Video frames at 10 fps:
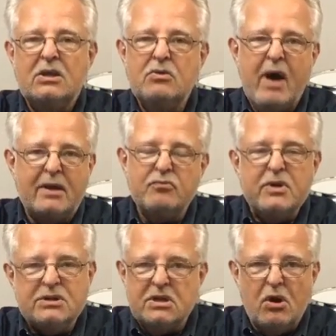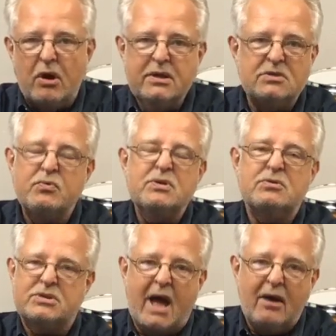You had to reach the audience with
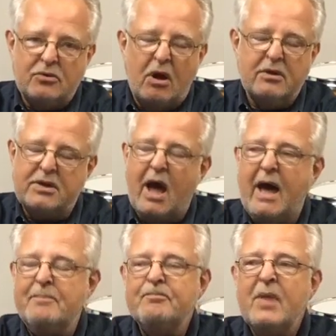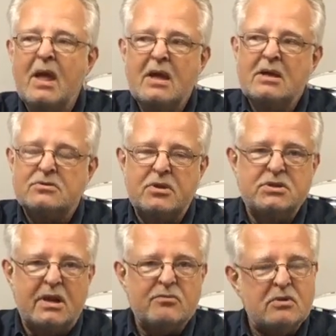your sound all the time. So the
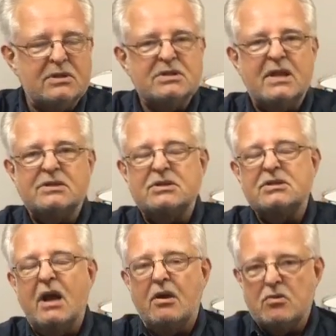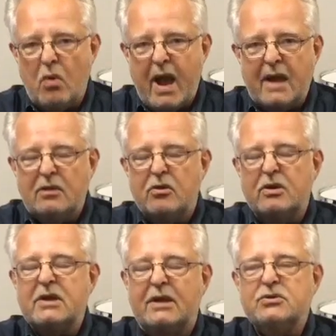general consensus there, and the way I
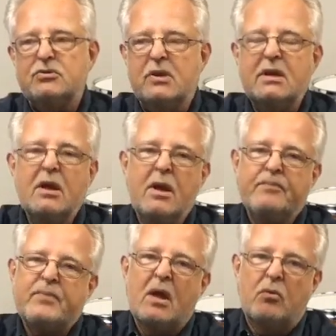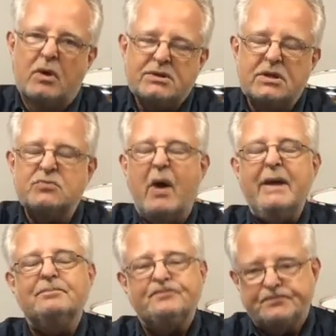learned on tuning, was this
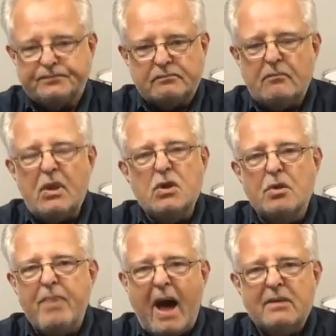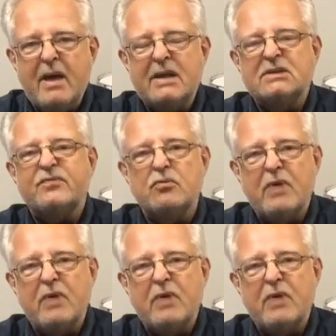way. Your bottom head is for